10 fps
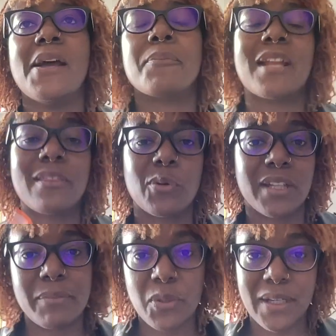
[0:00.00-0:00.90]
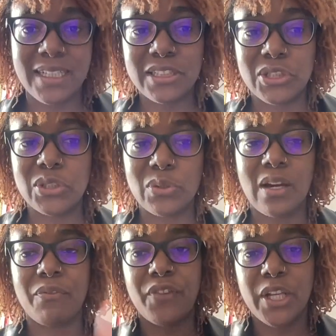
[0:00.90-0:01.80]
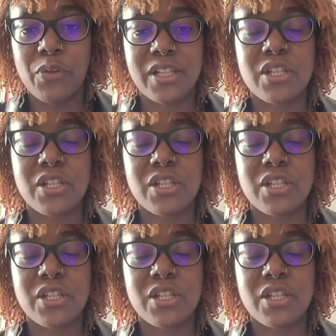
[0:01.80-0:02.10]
But I thought, let me quickly do a video that's